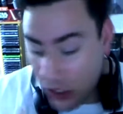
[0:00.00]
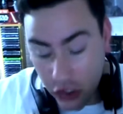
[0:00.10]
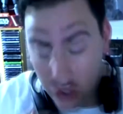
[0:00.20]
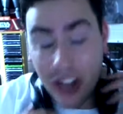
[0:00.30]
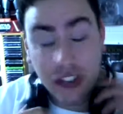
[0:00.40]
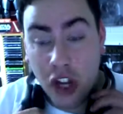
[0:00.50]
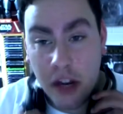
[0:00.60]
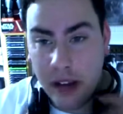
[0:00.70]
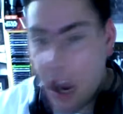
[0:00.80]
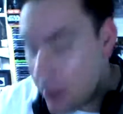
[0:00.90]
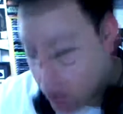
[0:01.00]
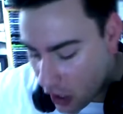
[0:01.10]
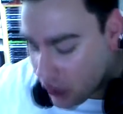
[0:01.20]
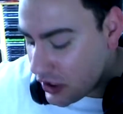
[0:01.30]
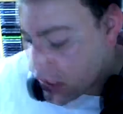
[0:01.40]
guys know me, I
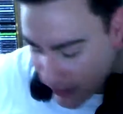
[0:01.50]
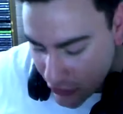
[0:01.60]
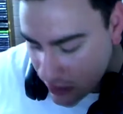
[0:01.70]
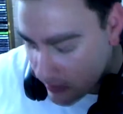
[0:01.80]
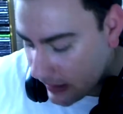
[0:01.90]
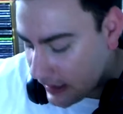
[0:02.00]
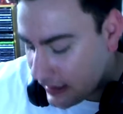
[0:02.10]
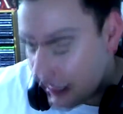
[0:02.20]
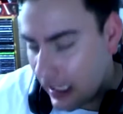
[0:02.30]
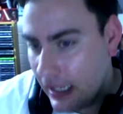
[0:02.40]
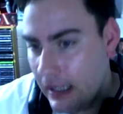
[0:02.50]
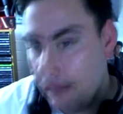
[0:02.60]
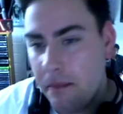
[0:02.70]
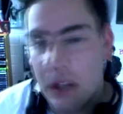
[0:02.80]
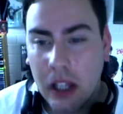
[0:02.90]
used to be a drummer, I
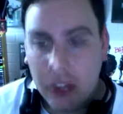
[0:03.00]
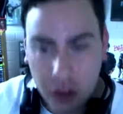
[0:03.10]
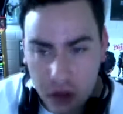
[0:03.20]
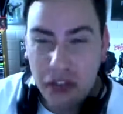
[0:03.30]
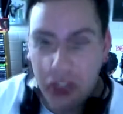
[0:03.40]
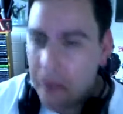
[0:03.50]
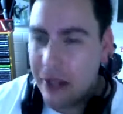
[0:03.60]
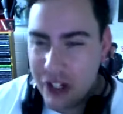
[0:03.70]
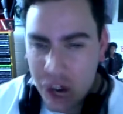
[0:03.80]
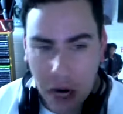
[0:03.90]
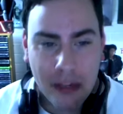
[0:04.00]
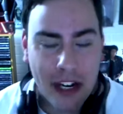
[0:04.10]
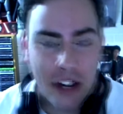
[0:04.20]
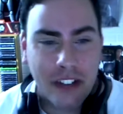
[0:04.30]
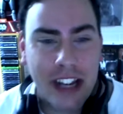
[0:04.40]
love a good thumping drum
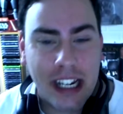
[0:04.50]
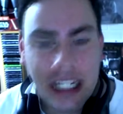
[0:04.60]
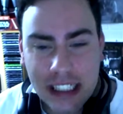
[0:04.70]
here and there.